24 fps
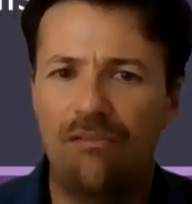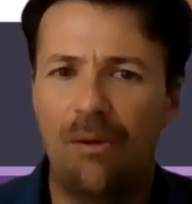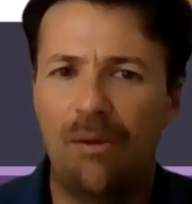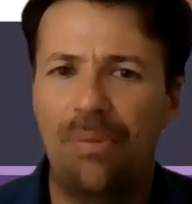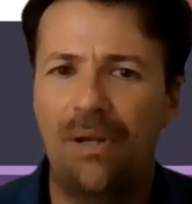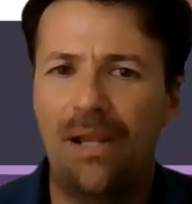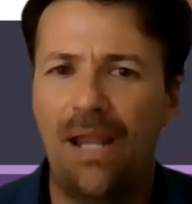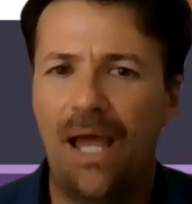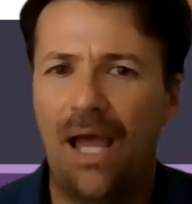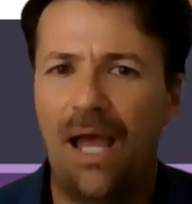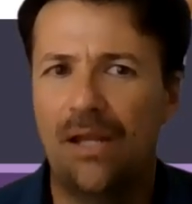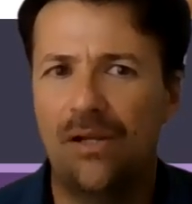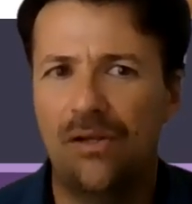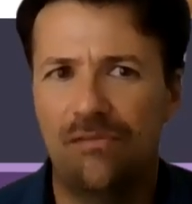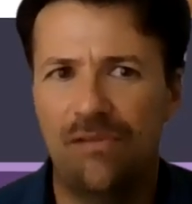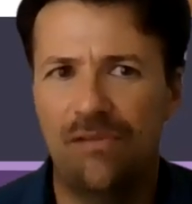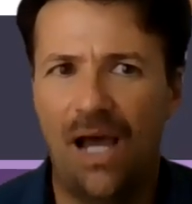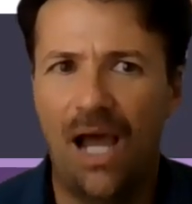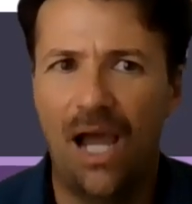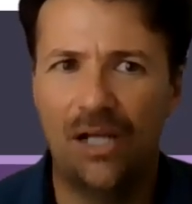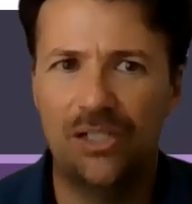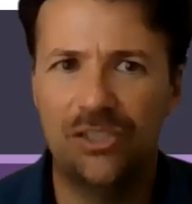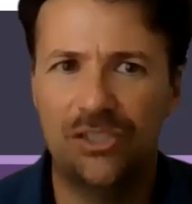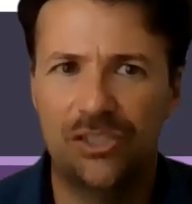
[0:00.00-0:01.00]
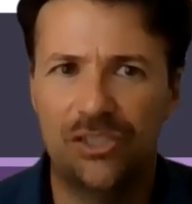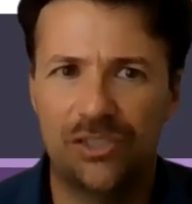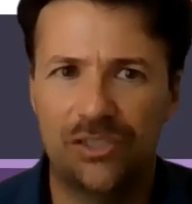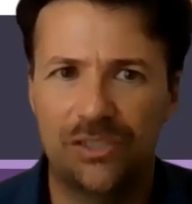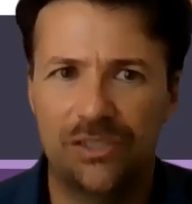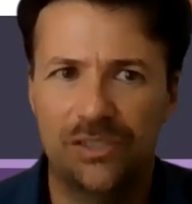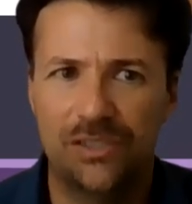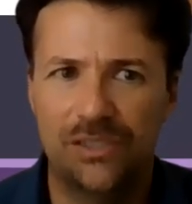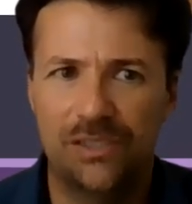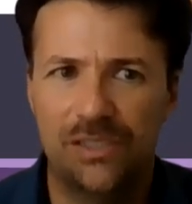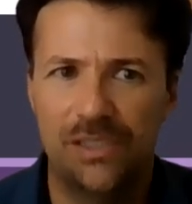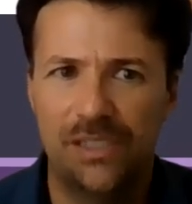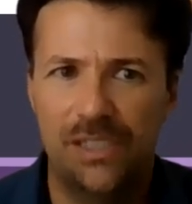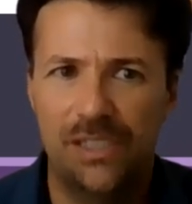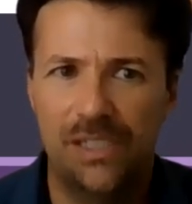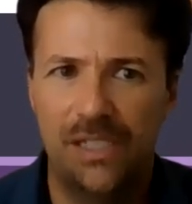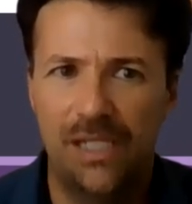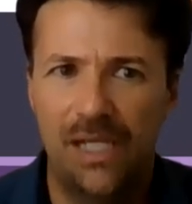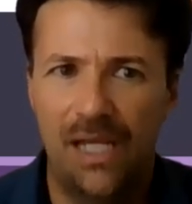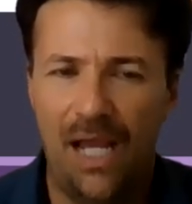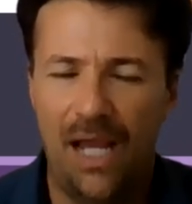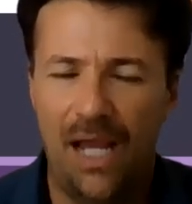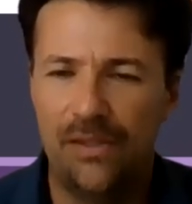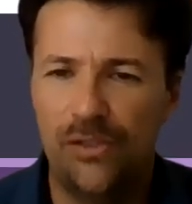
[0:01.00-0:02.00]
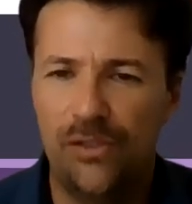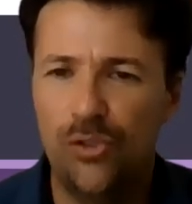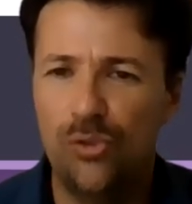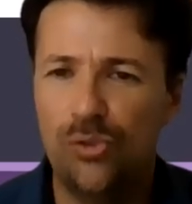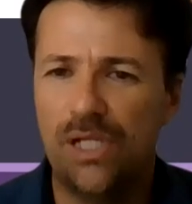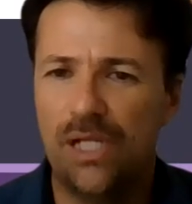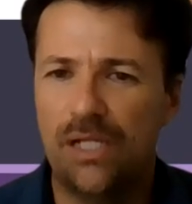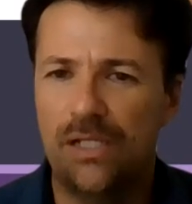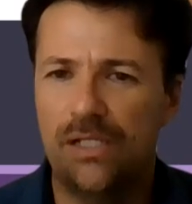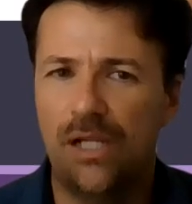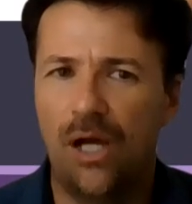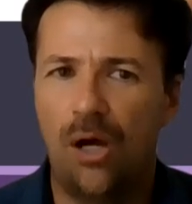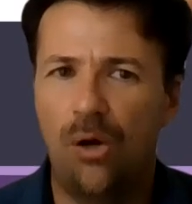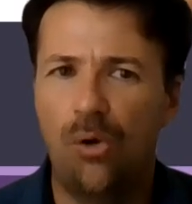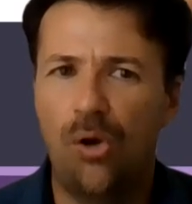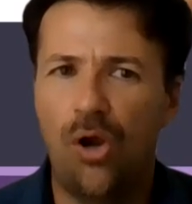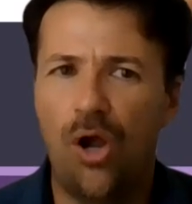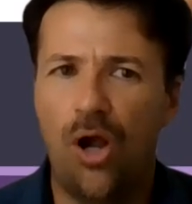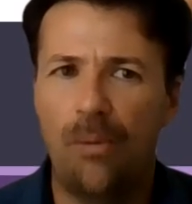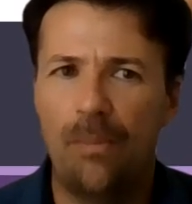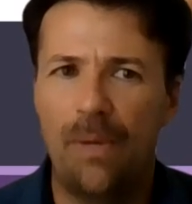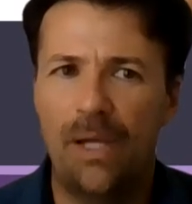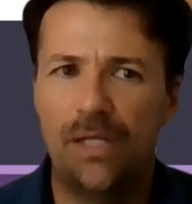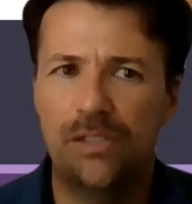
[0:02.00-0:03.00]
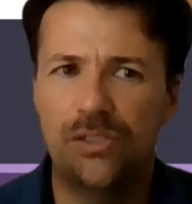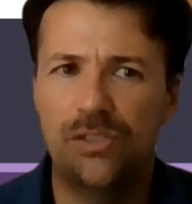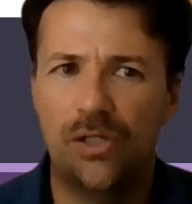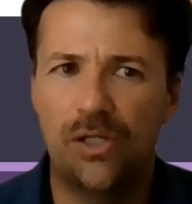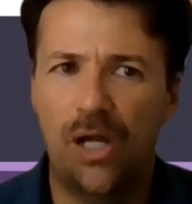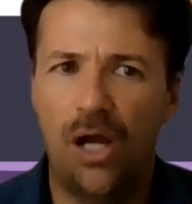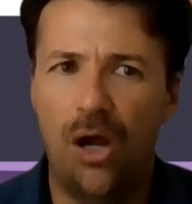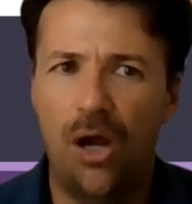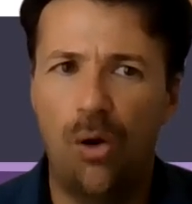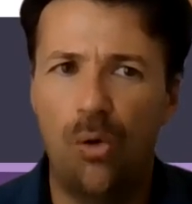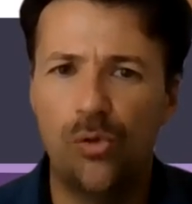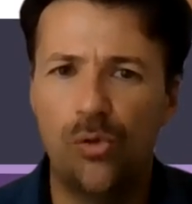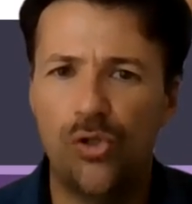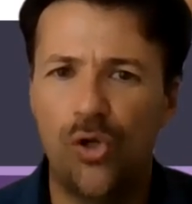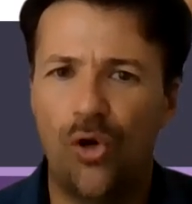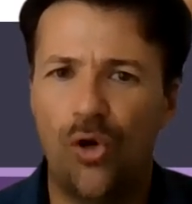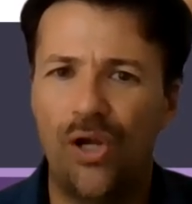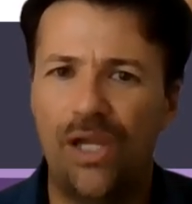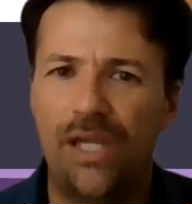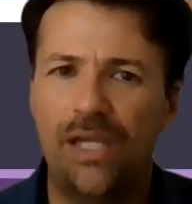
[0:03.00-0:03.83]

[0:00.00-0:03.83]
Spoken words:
plan of action. And you can now comment on how your